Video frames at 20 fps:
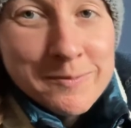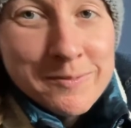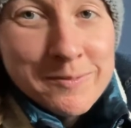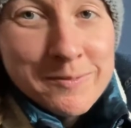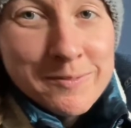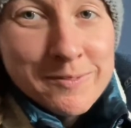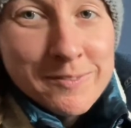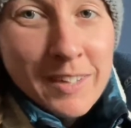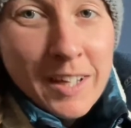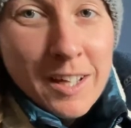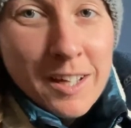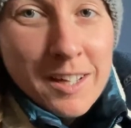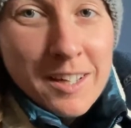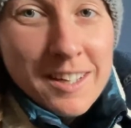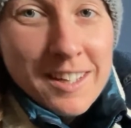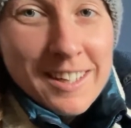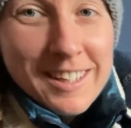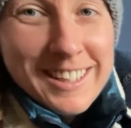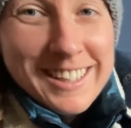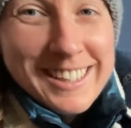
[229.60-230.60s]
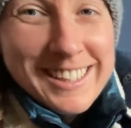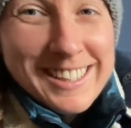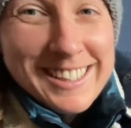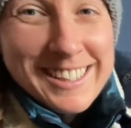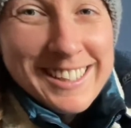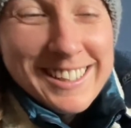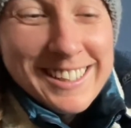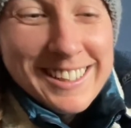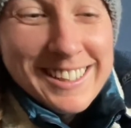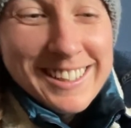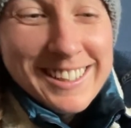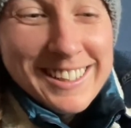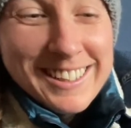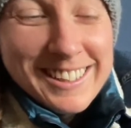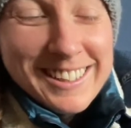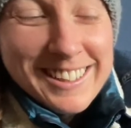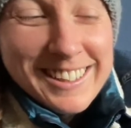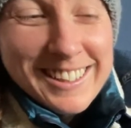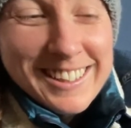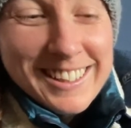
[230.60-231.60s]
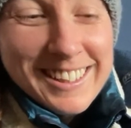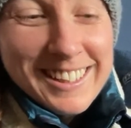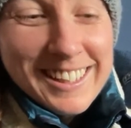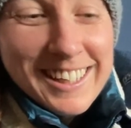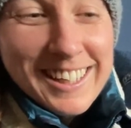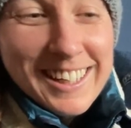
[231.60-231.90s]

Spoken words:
No one is speaking in this clip.